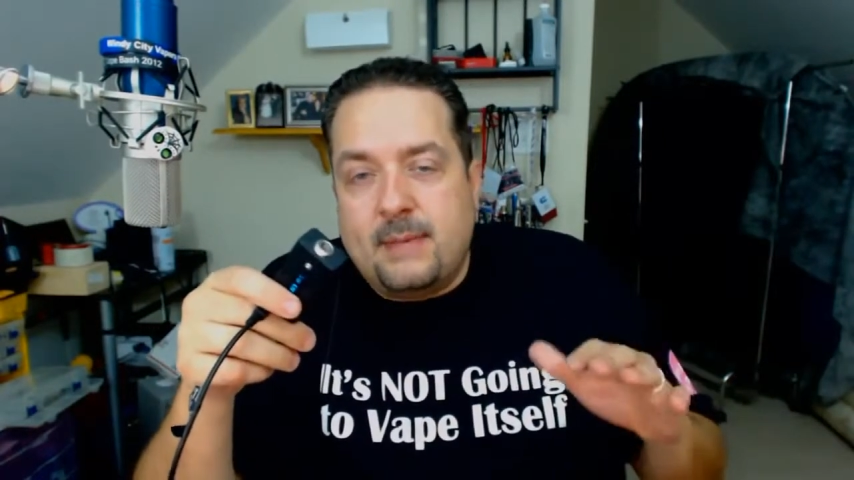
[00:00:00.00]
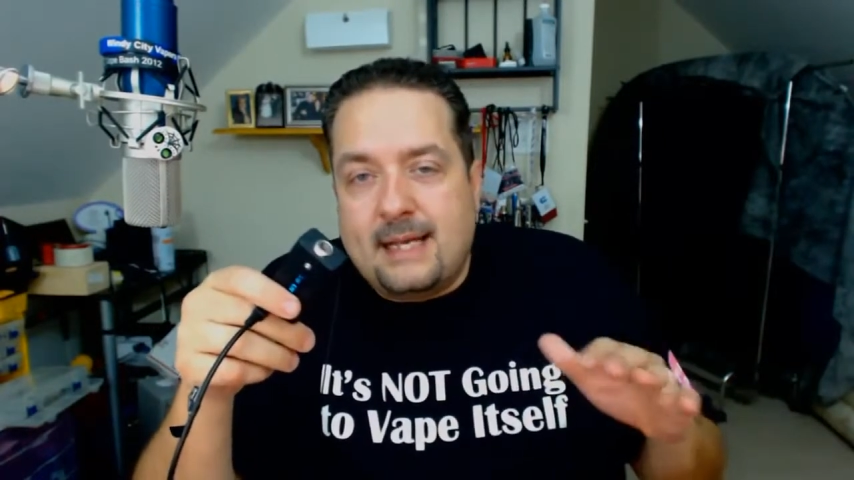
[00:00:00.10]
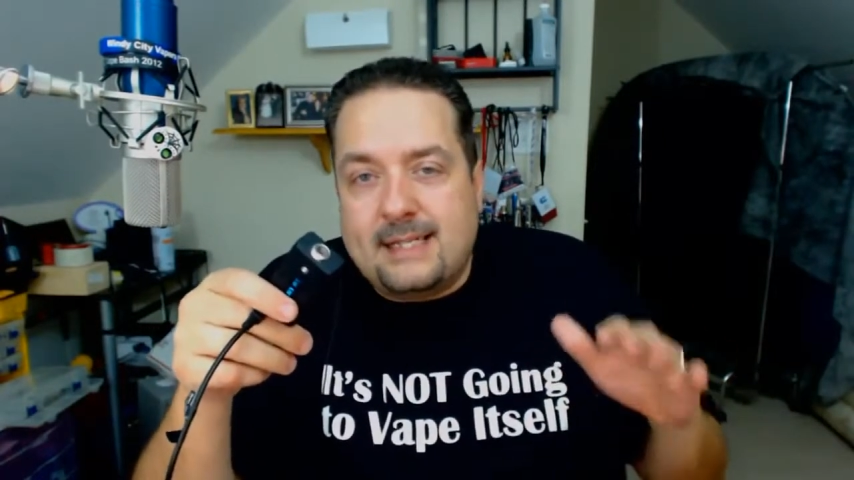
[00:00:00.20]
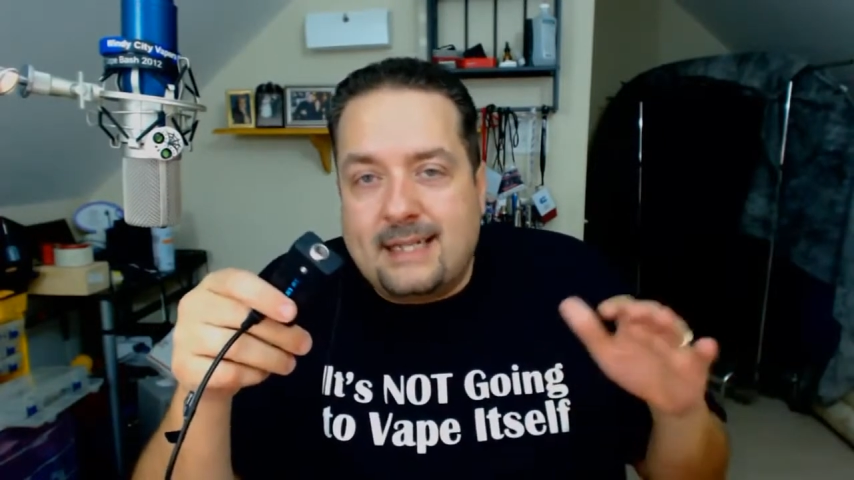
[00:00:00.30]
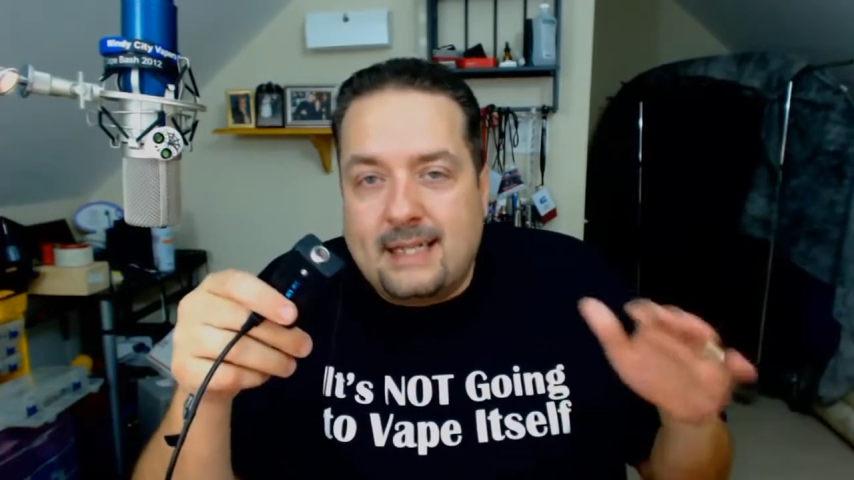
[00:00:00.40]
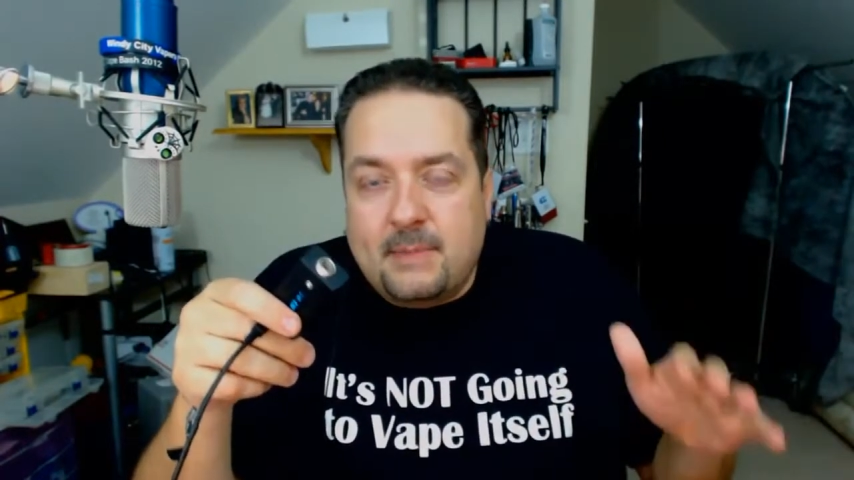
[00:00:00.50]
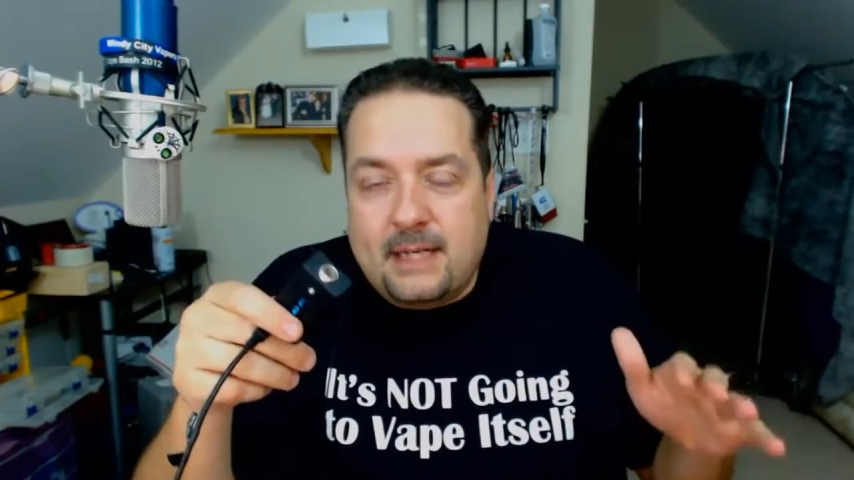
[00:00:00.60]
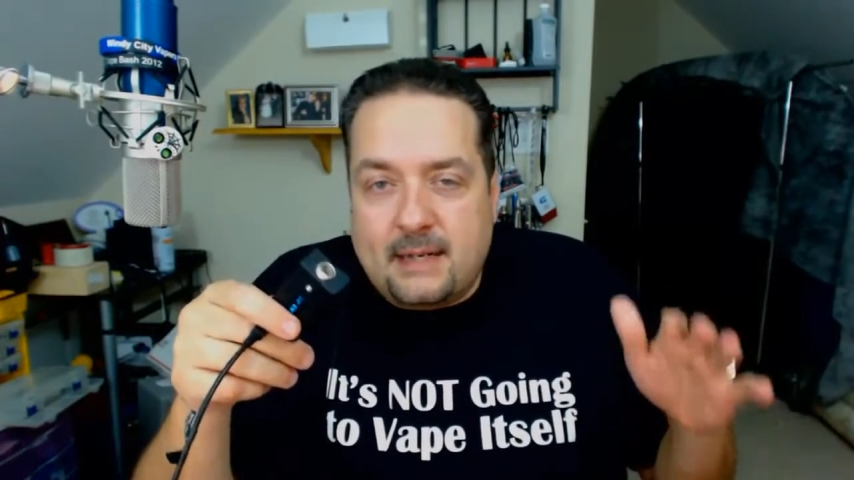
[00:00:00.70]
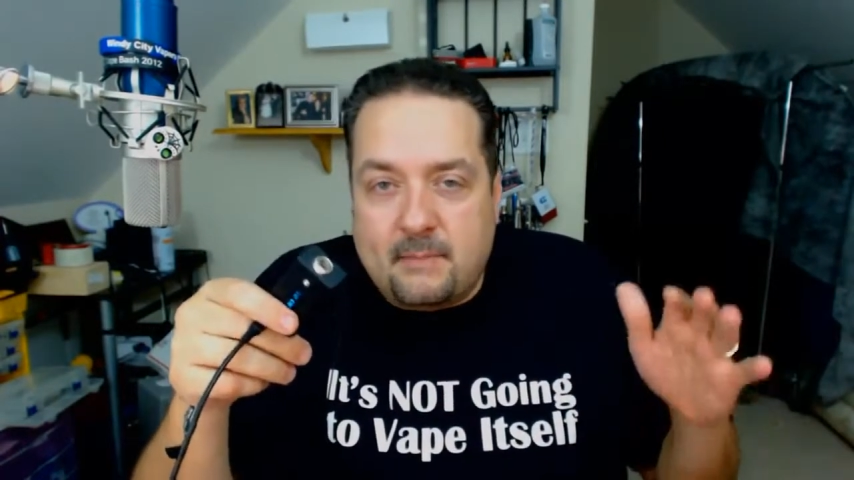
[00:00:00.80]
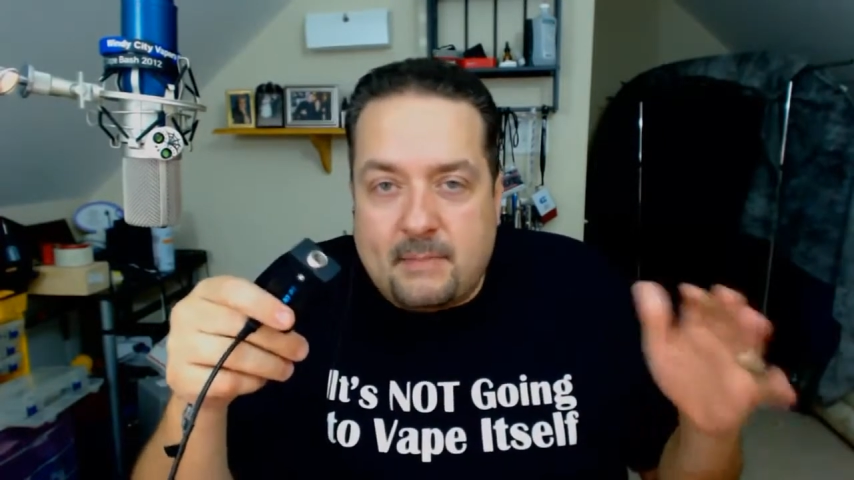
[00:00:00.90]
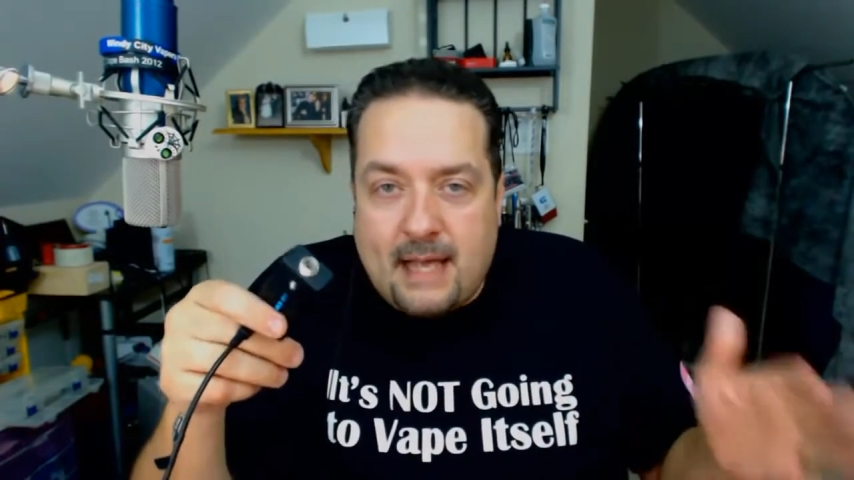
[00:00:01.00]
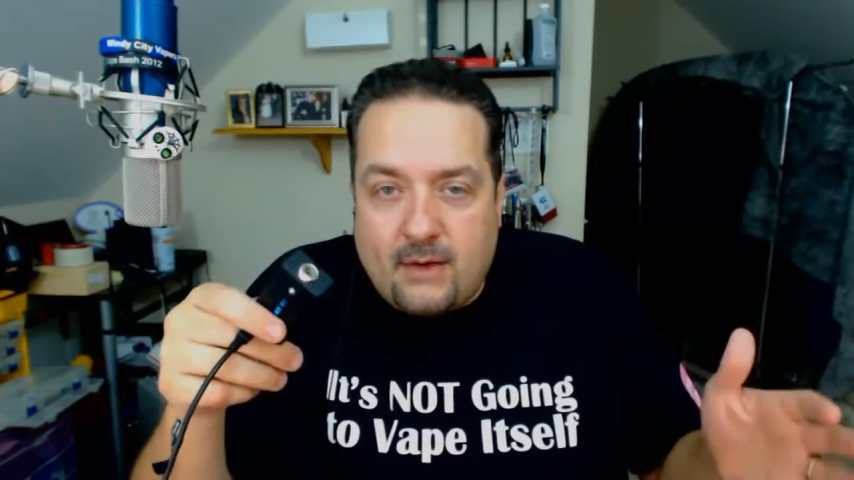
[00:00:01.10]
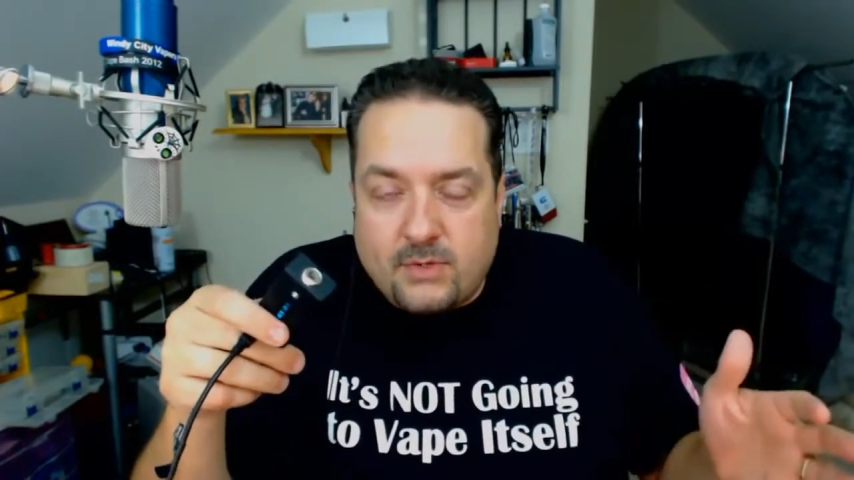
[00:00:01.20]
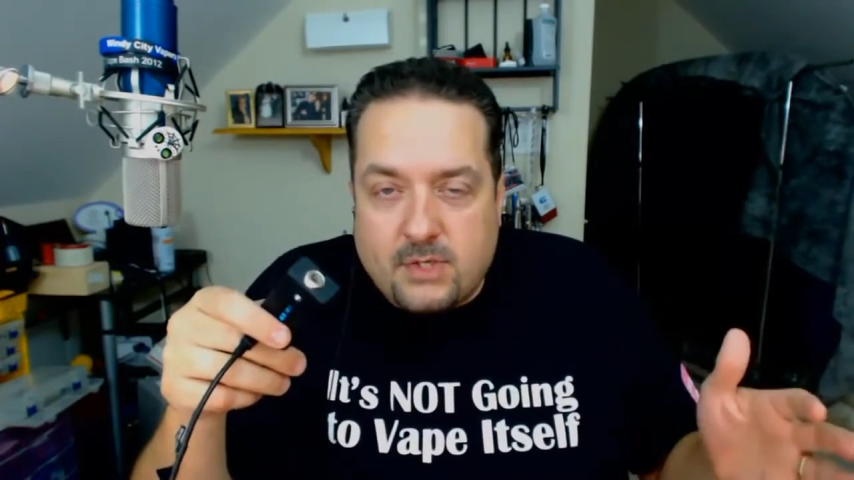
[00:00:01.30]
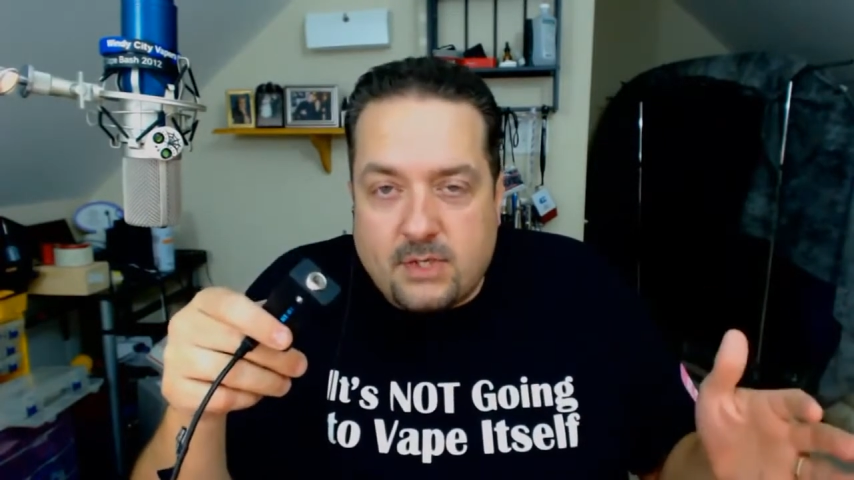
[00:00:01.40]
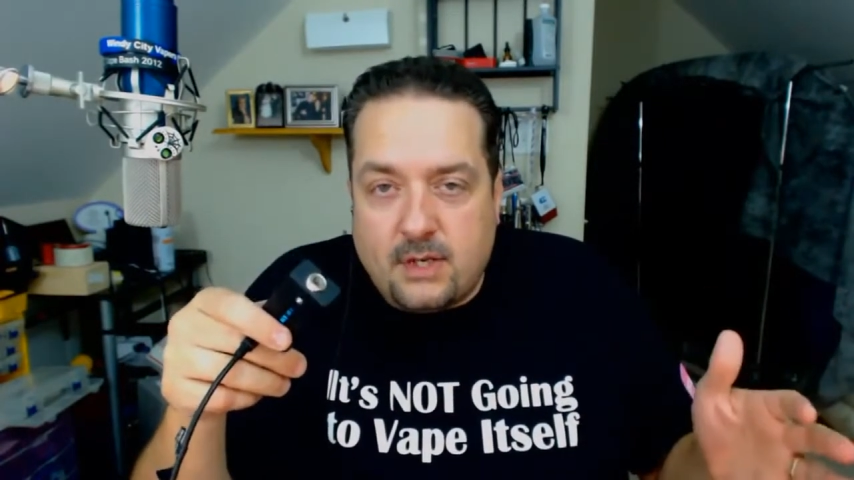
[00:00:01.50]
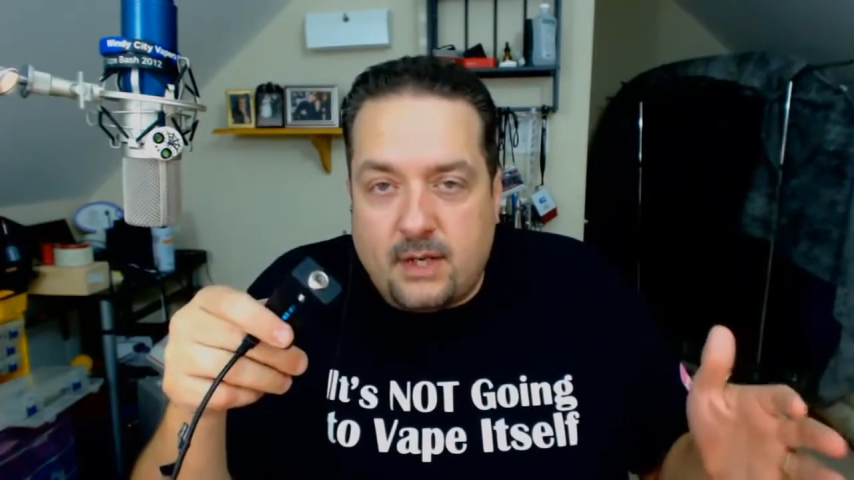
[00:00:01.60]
makes a limited amount